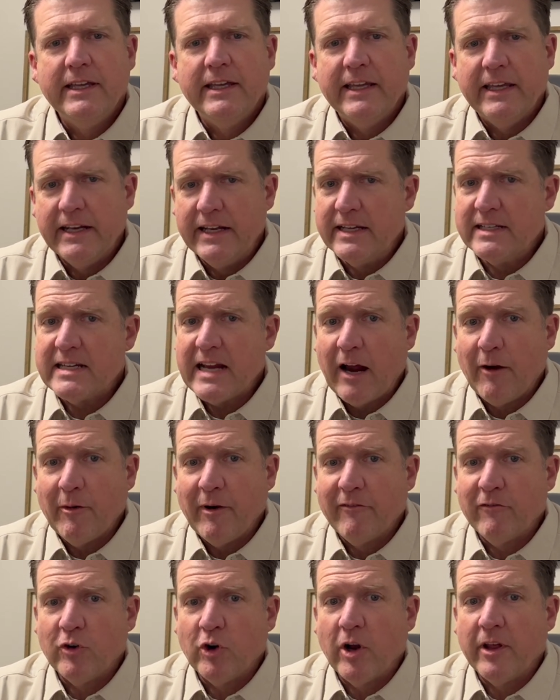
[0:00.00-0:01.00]
It is,
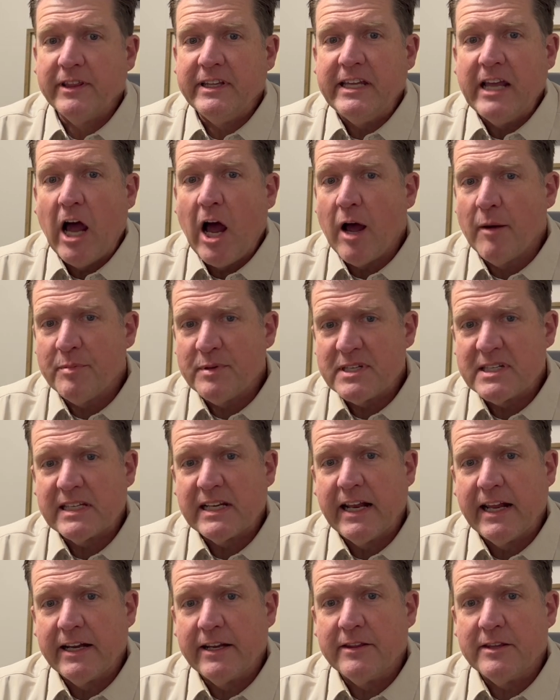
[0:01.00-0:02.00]
however, on the opposite
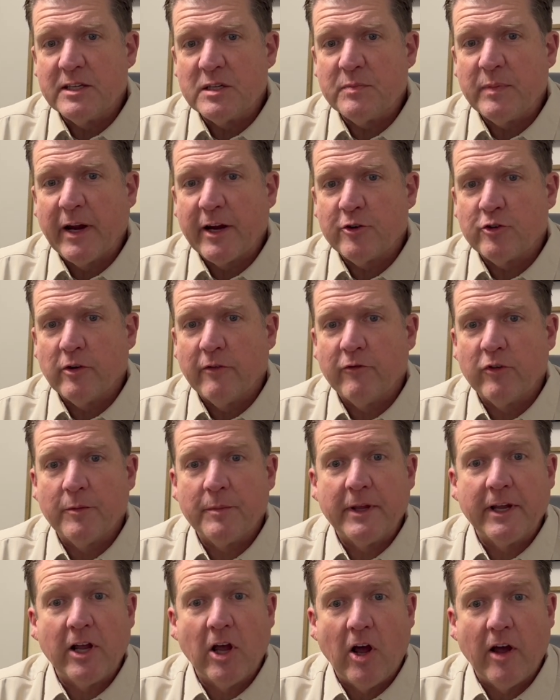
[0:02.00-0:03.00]
end of the spectrum from
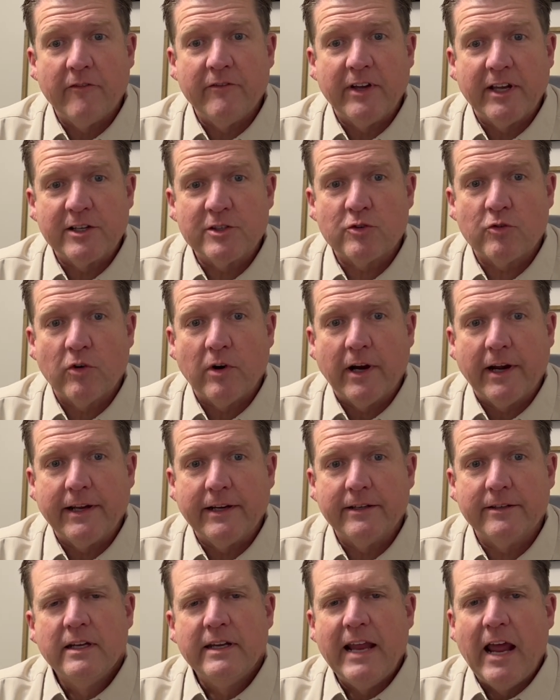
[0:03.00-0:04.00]
the convex
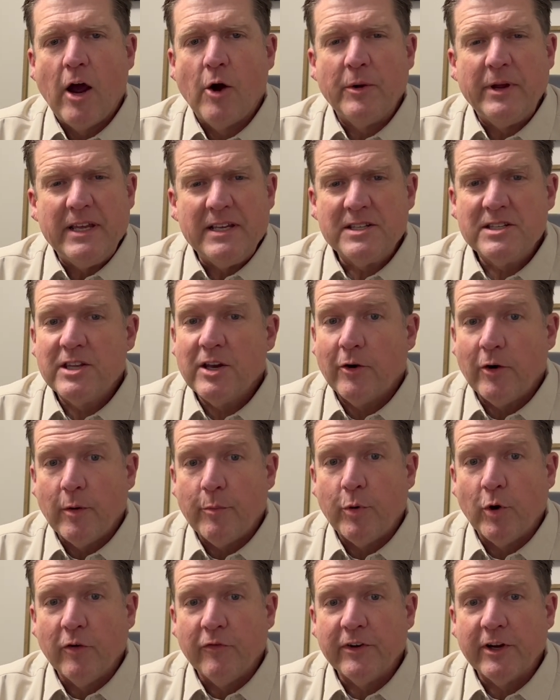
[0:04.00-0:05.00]
grind. Now, is there a
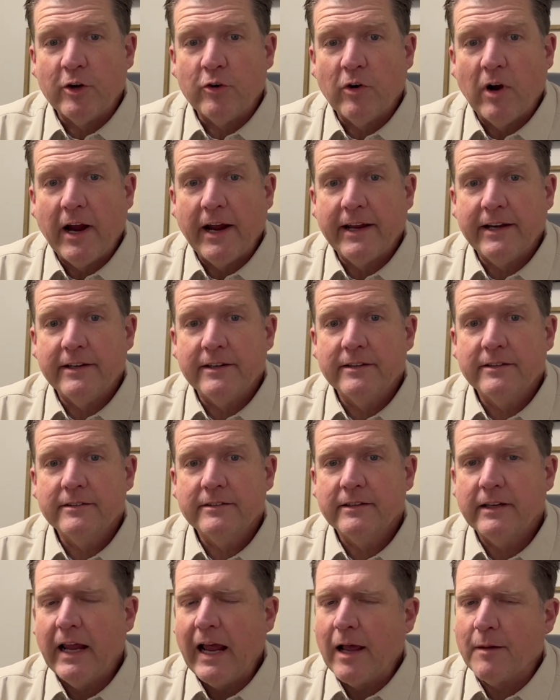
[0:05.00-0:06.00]
perfect grind?
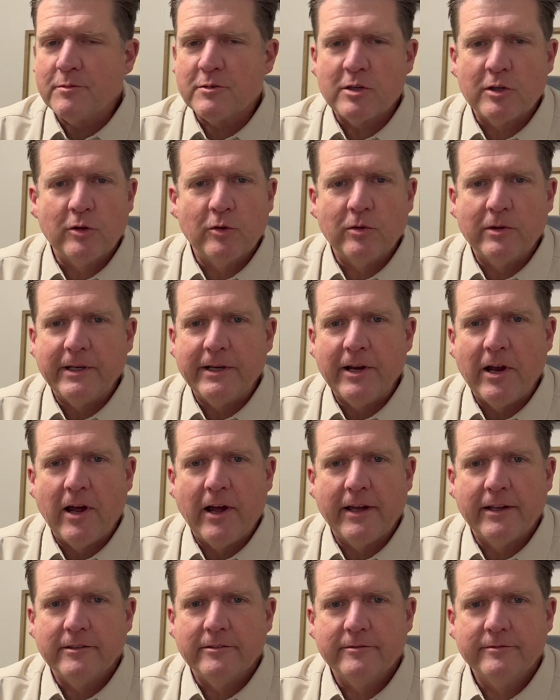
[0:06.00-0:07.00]
Absolutely
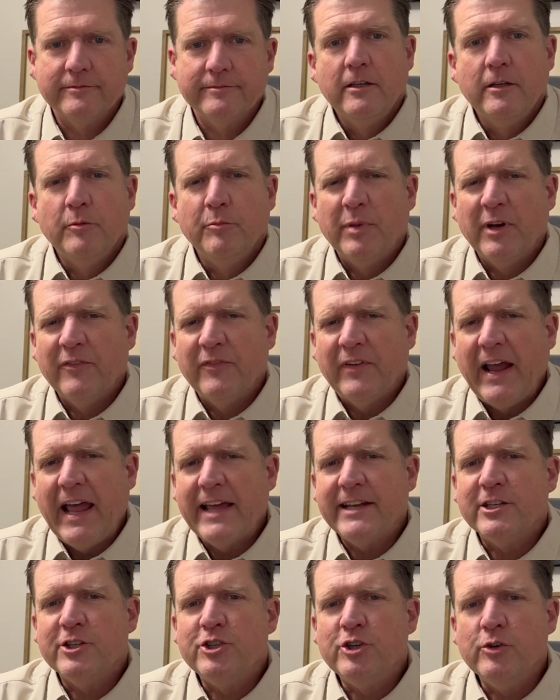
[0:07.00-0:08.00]
not. But if I
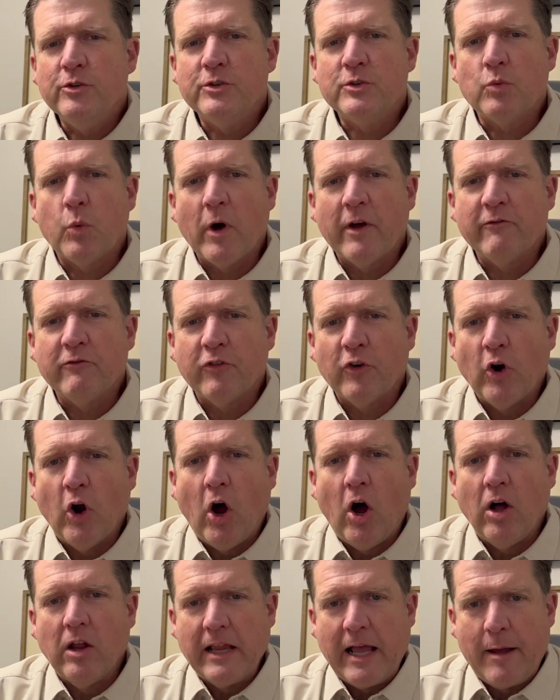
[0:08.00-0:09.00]
had to choose one for
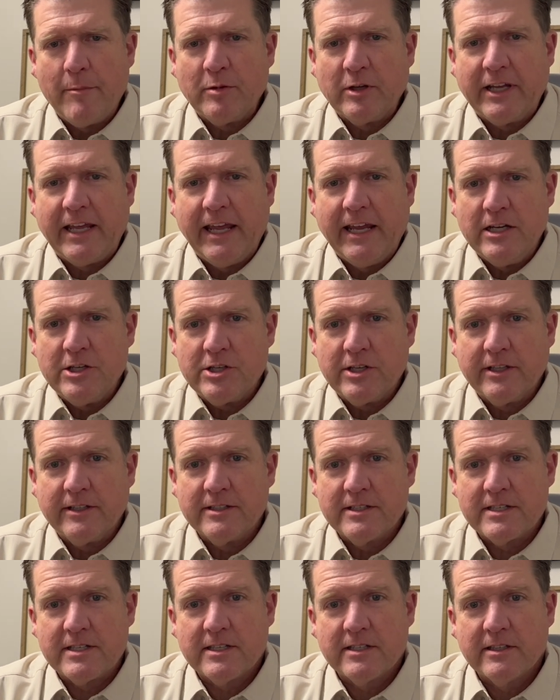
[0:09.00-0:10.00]
all
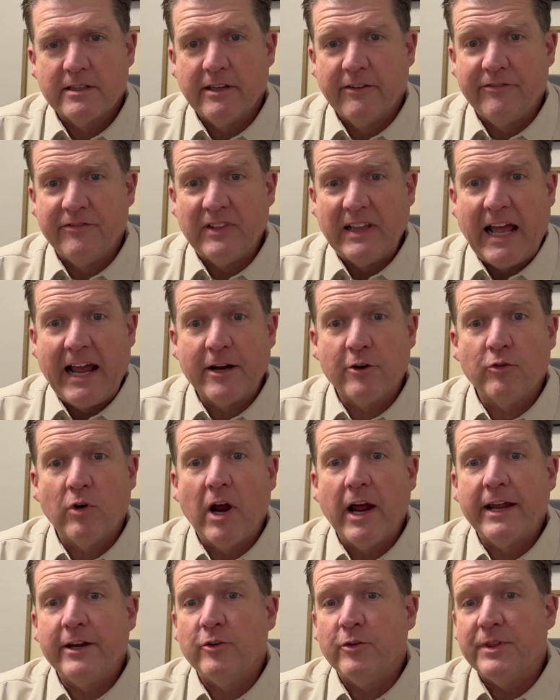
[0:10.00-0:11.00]
applications, the flat
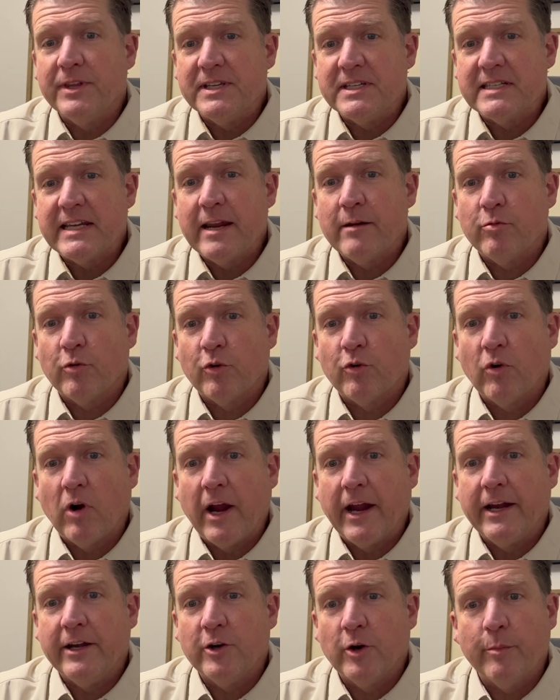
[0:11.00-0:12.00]
grind or the Sabre
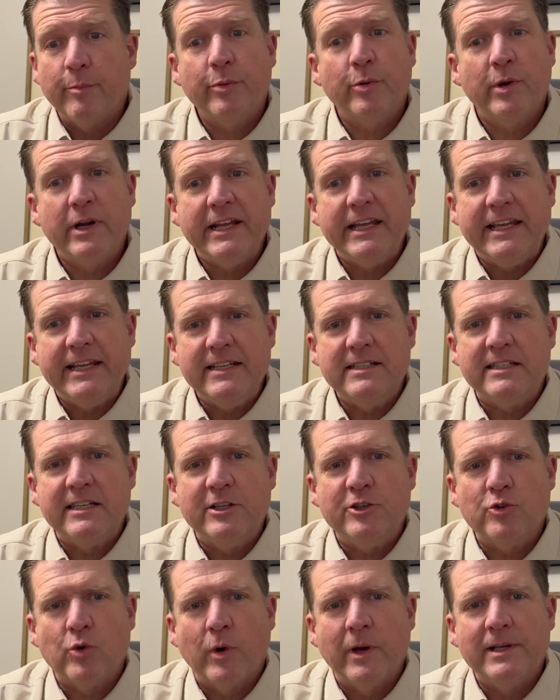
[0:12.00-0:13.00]
grind are pretty easy
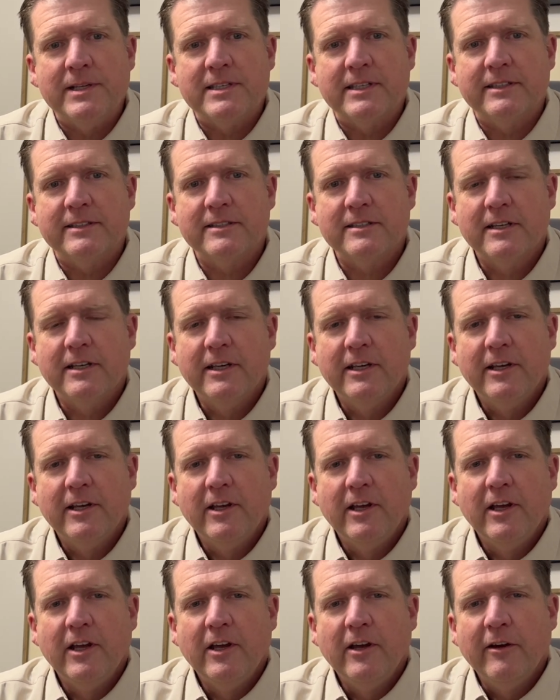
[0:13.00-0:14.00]
choices.
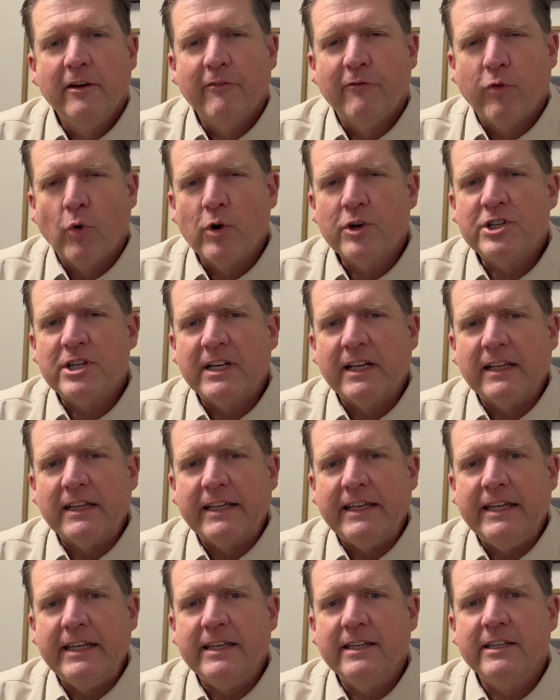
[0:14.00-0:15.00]

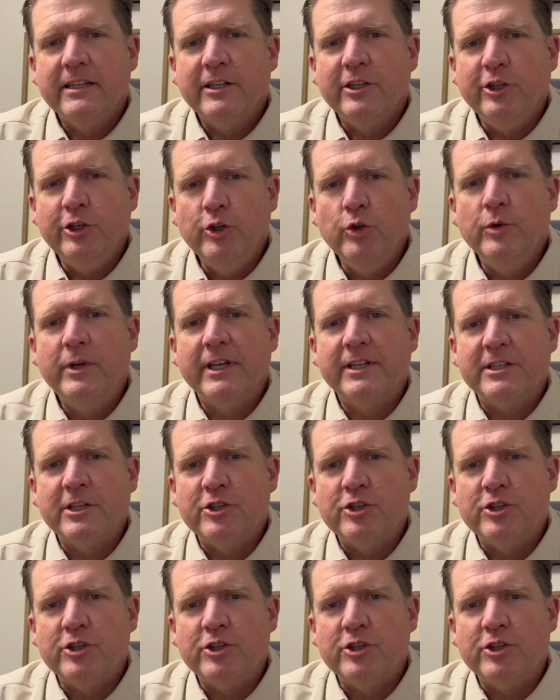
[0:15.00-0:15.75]
Fortunately, you get to